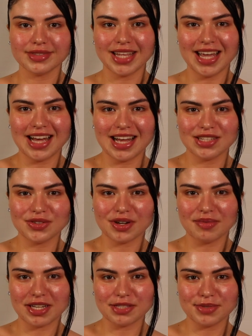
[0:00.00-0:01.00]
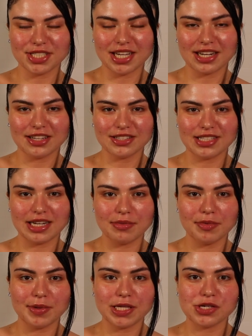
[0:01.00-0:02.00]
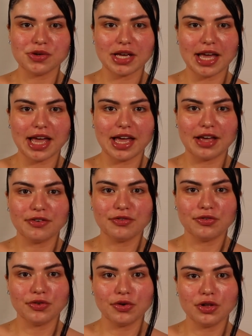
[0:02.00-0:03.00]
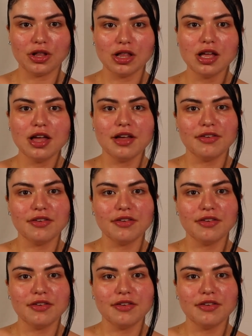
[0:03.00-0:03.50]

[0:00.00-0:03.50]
Hey guys, welcome back to my channel. Today I'm going to be doing a full